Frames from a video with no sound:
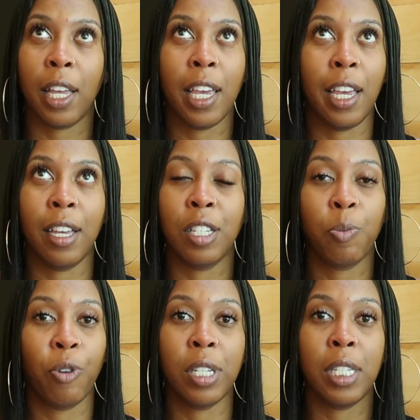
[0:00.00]

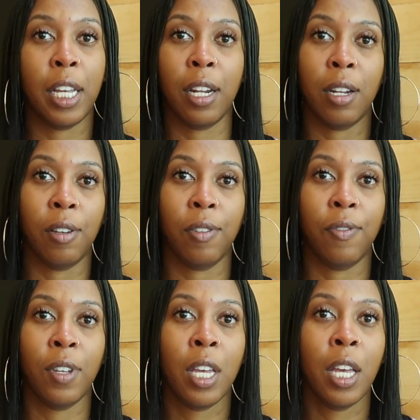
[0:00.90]
express that enough.
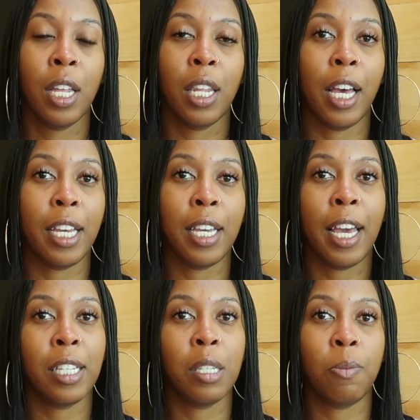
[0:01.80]
Like, it
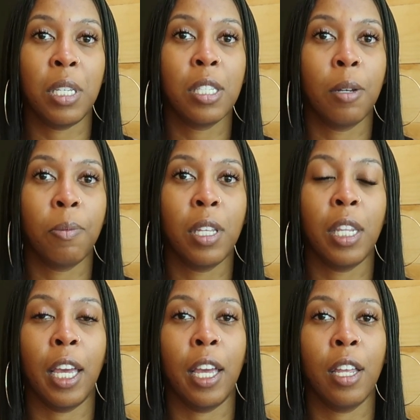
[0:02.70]
has to be something
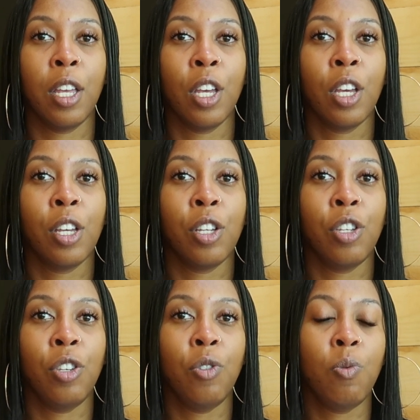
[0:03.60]
that
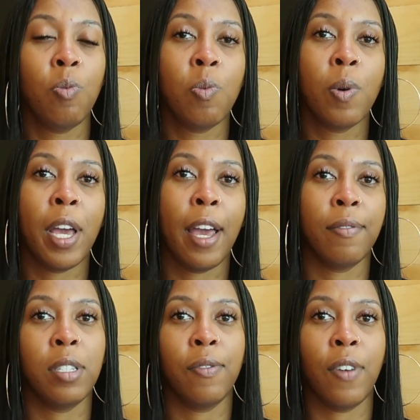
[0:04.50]
you have
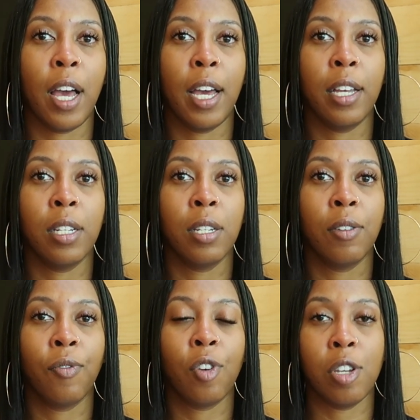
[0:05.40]
to find
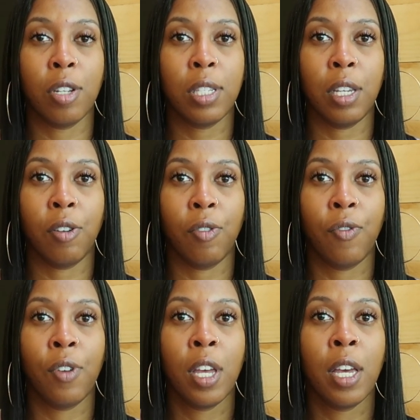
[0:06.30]
for yourself
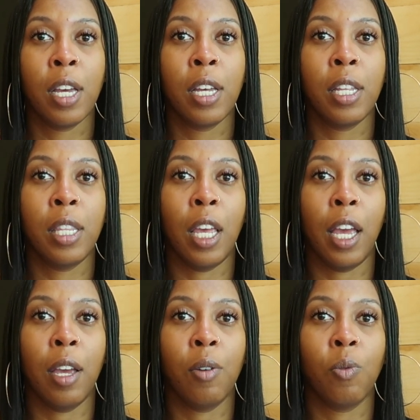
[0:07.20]

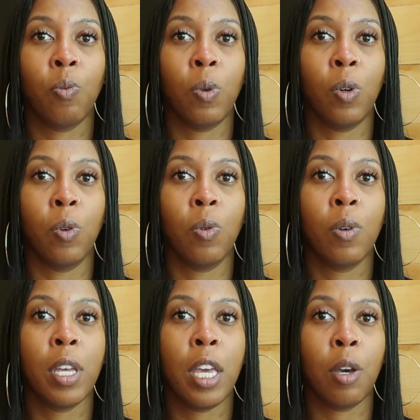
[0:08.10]
that will
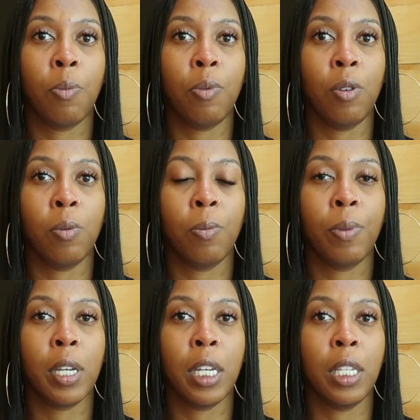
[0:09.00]
help you,
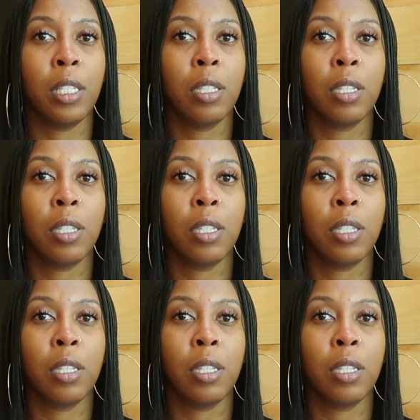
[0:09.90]
because